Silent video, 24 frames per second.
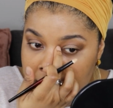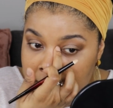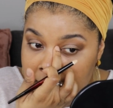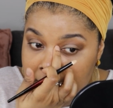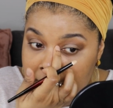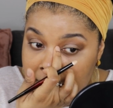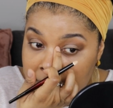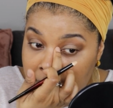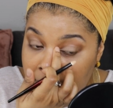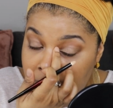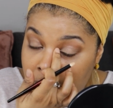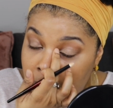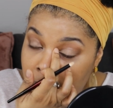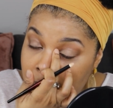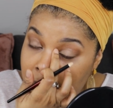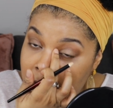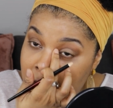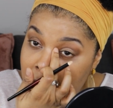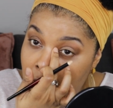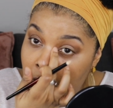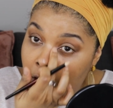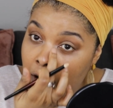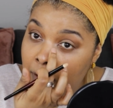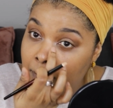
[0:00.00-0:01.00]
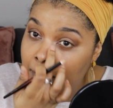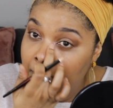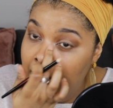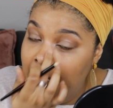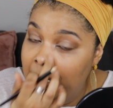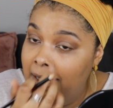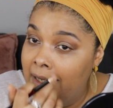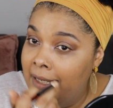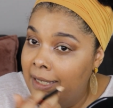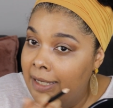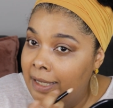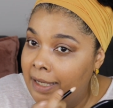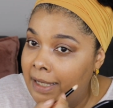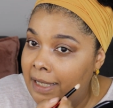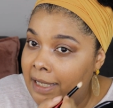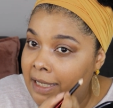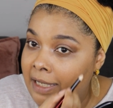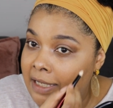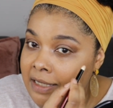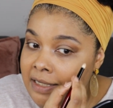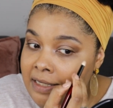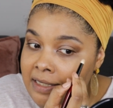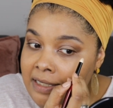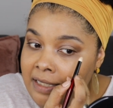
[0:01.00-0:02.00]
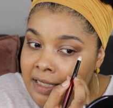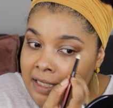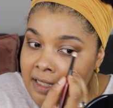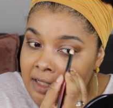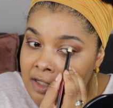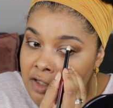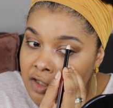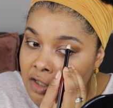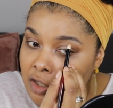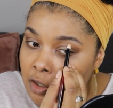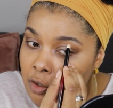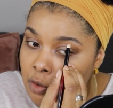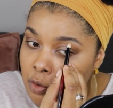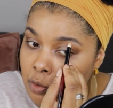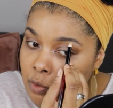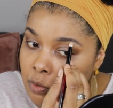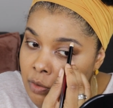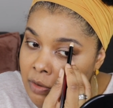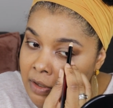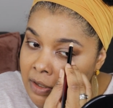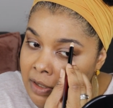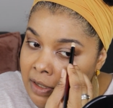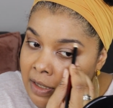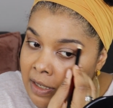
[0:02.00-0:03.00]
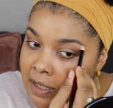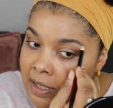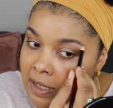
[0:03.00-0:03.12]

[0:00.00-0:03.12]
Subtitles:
silvery on my skin tone.